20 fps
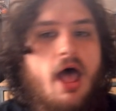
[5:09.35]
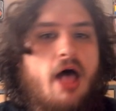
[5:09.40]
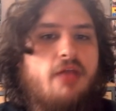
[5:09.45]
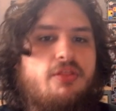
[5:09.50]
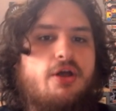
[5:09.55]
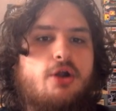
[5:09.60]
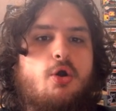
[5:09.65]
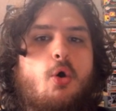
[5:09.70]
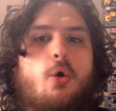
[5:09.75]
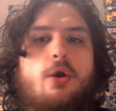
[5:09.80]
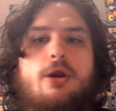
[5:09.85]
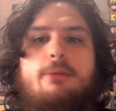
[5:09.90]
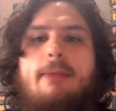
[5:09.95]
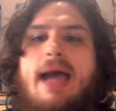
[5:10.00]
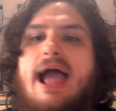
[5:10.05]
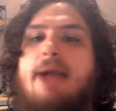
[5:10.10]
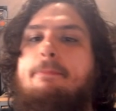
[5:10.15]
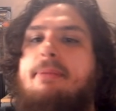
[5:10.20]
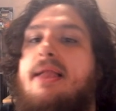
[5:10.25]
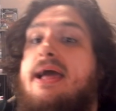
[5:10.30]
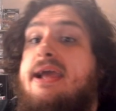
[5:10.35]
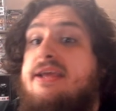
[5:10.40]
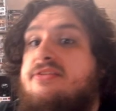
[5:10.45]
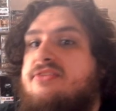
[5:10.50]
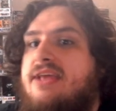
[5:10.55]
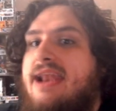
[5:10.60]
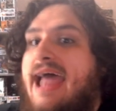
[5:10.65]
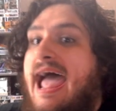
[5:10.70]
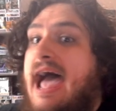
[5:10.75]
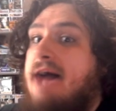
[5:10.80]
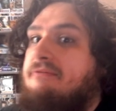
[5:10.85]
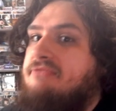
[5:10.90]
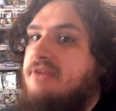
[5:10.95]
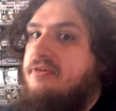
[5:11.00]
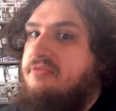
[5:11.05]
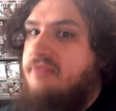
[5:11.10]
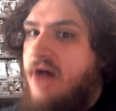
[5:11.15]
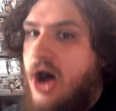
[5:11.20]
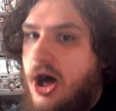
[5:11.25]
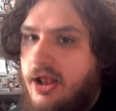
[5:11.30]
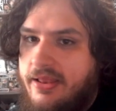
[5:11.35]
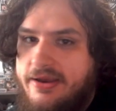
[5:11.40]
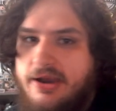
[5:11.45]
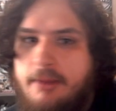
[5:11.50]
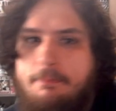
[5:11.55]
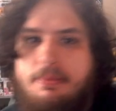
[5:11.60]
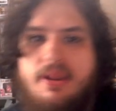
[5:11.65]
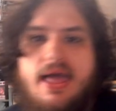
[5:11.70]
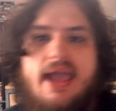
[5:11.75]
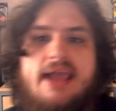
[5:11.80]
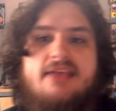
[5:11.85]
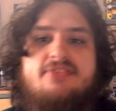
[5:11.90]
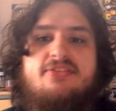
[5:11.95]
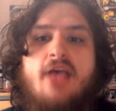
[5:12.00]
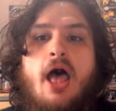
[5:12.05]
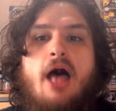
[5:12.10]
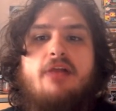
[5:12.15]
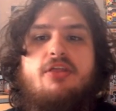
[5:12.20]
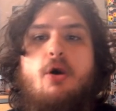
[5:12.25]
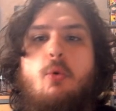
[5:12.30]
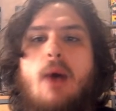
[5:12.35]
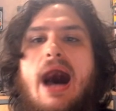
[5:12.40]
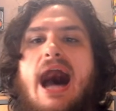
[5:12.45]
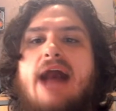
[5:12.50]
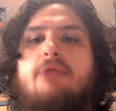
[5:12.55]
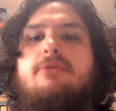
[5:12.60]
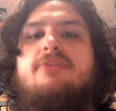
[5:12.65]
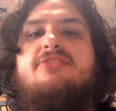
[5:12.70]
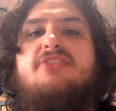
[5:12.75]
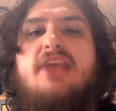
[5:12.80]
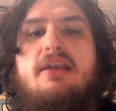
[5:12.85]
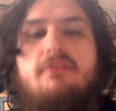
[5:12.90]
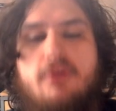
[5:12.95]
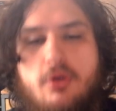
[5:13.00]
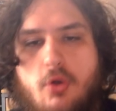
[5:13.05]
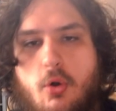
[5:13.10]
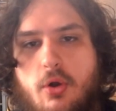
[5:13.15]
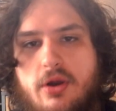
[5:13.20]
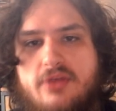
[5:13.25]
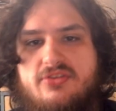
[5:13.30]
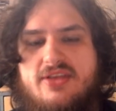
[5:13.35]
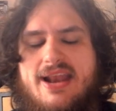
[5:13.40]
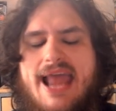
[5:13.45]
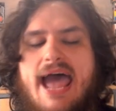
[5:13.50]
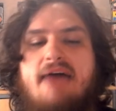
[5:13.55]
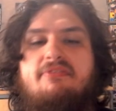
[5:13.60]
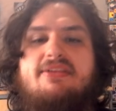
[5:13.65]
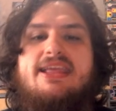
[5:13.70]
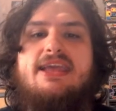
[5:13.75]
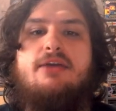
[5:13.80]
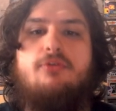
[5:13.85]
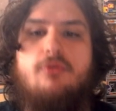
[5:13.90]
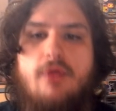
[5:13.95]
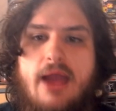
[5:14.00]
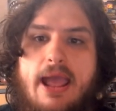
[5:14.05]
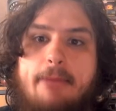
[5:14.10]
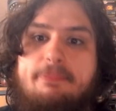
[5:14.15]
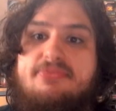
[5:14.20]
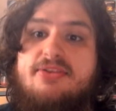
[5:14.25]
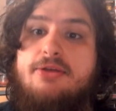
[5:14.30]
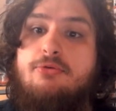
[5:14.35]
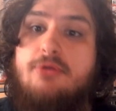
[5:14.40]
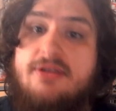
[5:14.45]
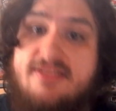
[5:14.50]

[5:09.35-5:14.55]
The quarterback play is going to have to fall into place. The wide receiver core is going to have to get reps and